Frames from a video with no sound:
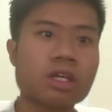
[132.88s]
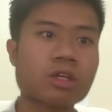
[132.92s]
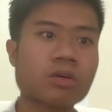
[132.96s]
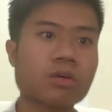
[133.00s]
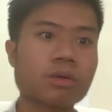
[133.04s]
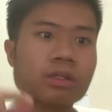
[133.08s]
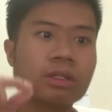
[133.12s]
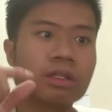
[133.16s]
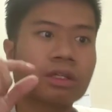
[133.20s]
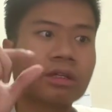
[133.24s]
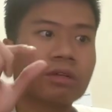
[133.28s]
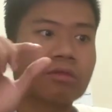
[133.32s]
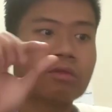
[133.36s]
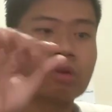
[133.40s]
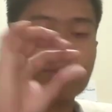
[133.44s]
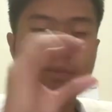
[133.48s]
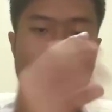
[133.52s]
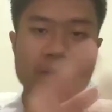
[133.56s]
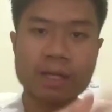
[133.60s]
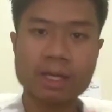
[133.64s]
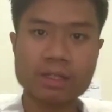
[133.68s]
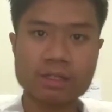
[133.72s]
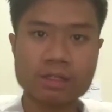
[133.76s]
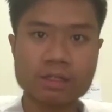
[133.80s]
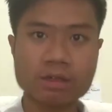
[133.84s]
You want to
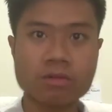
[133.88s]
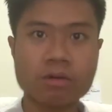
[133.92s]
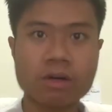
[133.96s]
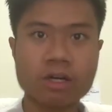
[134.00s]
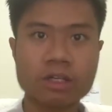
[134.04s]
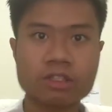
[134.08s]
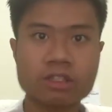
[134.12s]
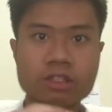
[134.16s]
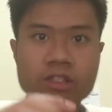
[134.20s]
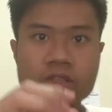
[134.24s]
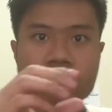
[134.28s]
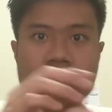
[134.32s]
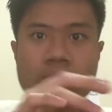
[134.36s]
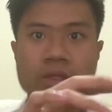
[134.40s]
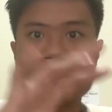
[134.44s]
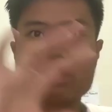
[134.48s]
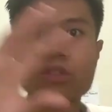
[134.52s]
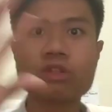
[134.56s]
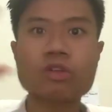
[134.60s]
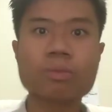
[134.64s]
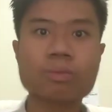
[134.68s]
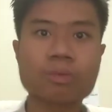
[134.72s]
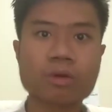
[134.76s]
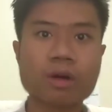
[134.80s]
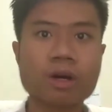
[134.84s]
replace the watches with
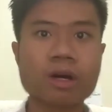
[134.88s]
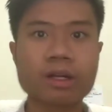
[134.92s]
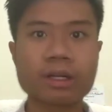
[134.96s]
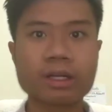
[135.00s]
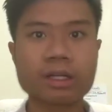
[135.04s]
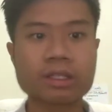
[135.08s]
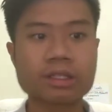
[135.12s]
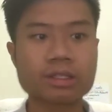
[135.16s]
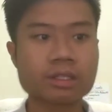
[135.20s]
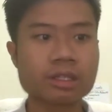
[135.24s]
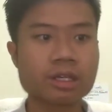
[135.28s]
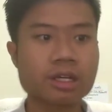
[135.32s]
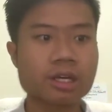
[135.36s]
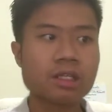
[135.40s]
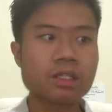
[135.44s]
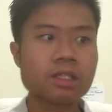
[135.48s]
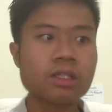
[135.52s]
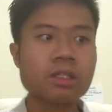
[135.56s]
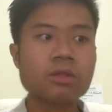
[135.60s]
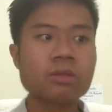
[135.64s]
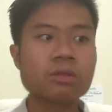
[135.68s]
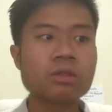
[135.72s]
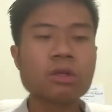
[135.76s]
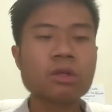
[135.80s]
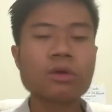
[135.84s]
new products.
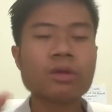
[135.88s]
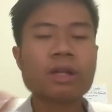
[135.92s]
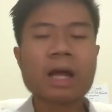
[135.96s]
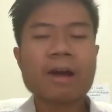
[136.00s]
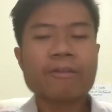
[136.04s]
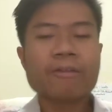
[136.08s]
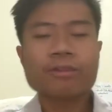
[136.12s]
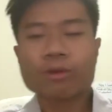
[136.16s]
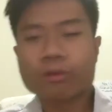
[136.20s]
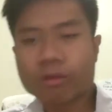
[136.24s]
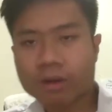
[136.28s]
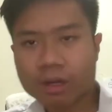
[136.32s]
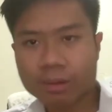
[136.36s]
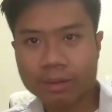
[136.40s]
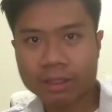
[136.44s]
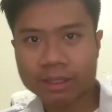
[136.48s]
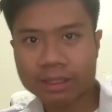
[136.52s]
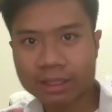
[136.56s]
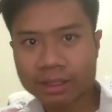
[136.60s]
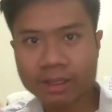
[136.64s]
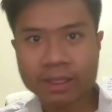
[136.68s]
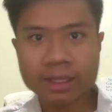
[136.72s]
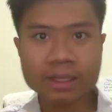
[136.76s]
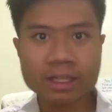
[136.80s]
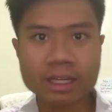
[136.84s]
You don't have to worry about
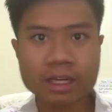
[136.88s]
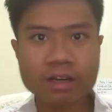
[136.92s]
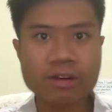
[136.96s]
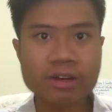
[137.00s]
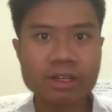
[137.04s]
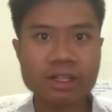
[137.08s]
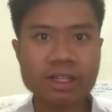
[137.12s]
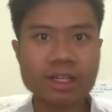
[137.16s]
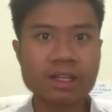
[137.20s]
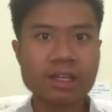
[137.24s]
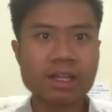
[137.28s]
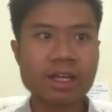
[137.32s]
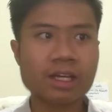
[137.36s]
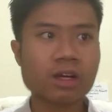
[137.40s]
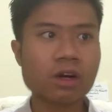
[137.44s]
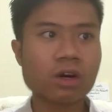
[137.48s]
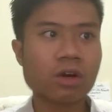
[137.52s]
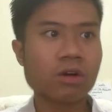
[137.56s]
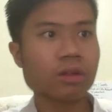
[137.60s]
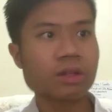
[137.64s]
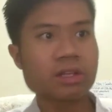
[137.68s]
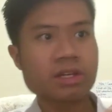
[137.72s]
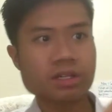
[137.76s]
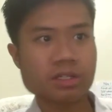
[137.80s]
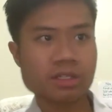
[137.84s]
the nitty-gritty, like,
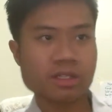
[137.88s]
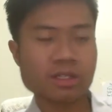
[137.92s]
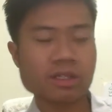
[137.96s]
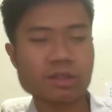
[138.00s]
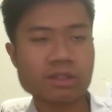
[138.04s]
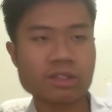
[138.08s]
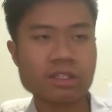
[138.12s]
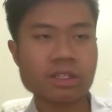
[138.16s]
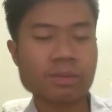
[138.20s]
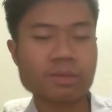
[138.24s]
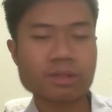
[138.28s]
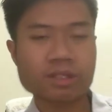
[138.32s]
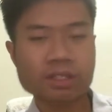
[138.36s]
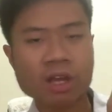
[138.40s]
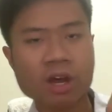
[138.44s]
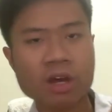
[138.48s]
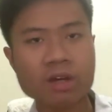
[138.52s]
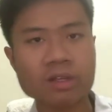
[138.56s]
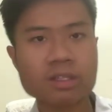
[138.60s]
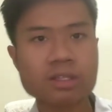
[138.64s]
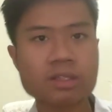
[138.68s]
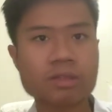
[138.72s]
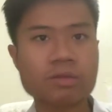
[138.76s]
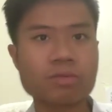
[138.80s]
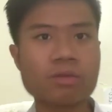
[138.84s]
oh, there's still some
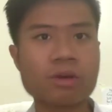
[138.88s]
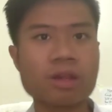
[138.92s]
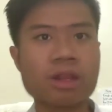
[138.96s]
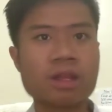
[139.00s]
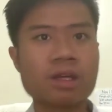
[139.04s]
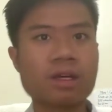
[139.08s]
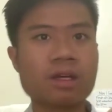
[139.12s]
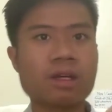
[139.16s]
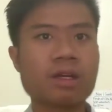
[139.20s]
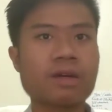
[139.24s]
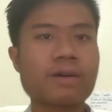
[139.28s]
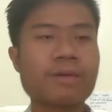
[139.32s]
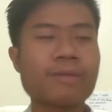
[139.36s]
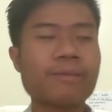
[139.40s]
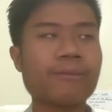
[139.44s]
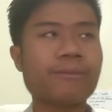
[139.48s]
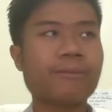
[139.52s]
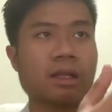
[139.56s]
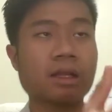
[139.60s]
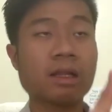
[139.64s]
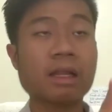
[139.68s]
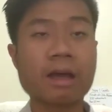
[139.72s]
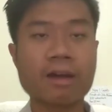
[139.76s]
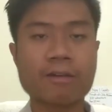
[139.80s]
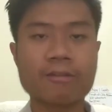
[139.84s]
stocks with
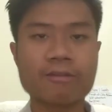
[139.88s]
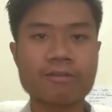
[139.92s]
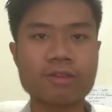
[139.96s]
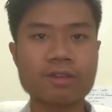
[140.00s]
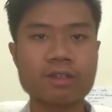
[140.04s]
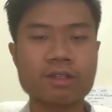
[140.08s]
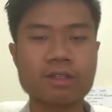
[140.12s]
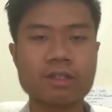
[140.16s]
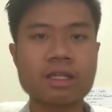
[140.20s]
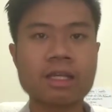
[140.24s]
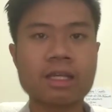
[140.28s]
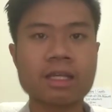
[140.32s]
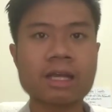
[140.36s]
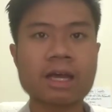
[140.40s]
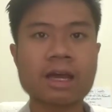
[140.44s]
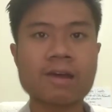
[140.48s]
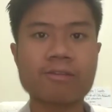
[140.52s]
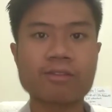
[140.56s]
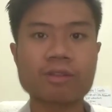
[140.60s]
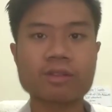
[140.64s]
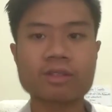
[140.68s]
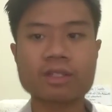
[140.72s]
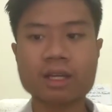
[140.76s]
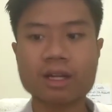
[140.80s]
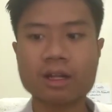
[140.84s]
left that I
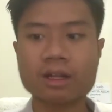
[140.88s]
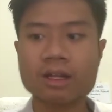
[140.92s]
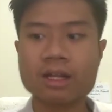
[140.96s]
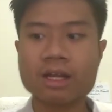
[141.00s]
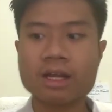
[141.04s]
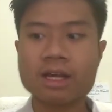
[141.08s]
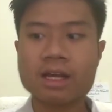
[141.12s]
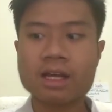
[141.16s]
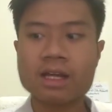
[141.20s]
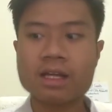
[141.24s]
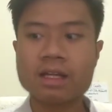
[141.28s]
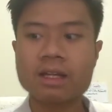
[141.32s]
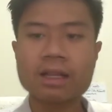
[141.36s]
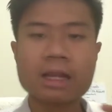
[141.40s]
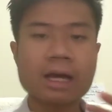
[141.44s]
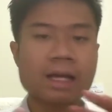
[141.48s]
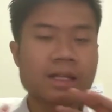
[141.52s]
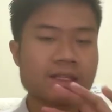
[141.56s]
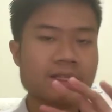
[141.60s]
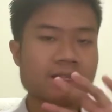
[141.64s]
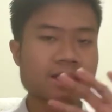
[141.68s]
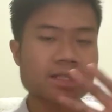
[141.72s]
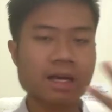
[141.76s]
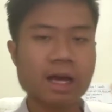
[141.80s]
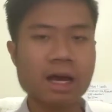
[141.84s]
have to sell.
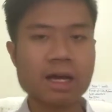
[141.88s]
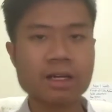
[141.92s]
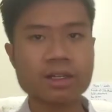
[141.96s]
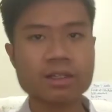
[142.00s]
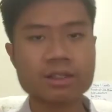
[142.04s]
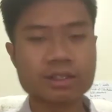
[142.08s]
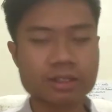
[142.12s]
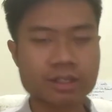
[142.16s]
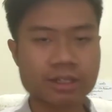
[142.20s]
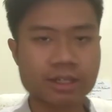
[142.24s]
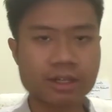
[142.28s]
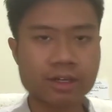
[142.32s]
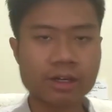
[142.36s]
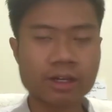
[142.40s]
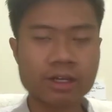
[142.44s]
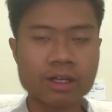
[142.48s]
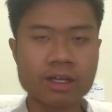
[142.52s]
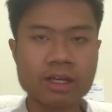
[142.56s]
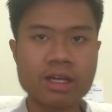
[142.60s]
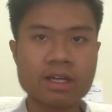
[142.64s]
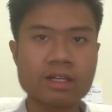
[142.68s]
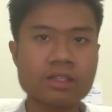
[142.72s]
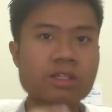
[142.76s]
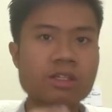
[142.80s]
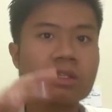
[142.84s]
That's unnecessary.
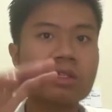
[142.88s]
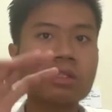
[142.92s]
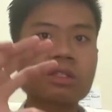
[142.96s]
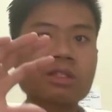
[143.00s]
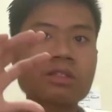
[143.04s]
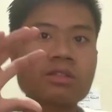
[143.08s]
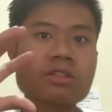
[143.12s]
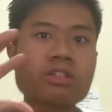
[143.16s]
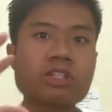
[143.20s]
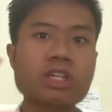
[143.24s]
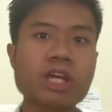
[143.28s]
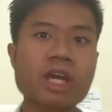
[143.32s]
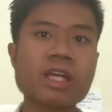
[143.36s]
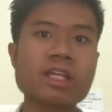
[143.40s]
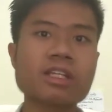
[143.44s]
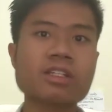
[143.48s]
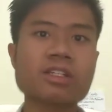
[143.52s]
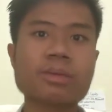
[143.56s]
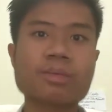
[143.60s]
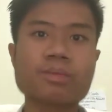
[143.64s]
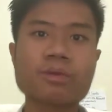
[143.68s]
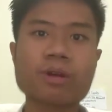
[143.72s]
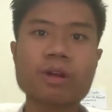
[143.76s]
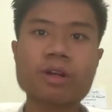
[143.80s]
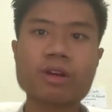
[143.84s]
Just change
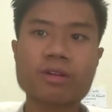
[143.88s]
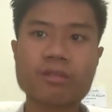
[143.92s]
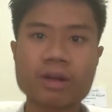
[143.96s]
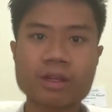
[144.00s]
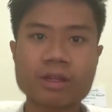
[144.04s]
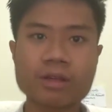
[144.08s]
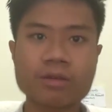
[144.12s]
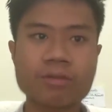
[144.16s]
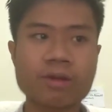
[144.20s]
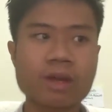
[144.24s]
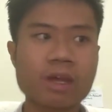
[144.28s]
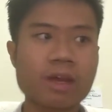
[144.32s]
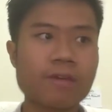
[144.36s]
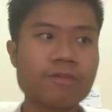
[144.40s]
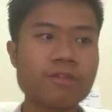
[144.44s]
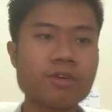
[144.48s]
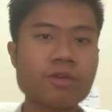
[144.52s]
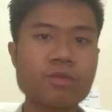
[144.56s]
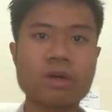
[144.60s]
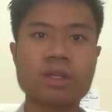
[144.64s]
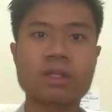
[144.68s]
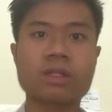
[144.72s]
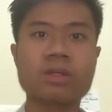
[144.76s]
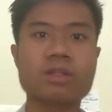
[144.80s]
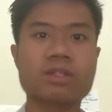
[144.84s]
the product right away if you
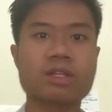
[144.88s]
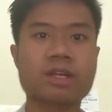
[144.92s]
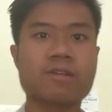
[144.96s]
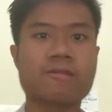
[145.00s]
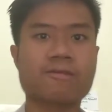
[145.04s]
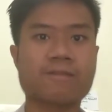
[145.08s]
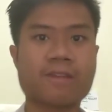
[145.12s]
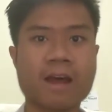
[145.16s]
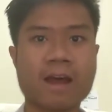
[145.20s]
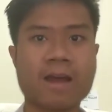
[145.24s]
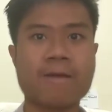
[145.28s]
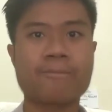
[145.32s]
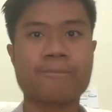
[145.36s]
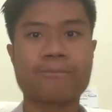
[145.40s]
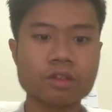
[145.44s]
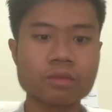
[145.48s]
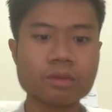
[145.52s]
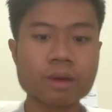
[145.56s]
want to save time.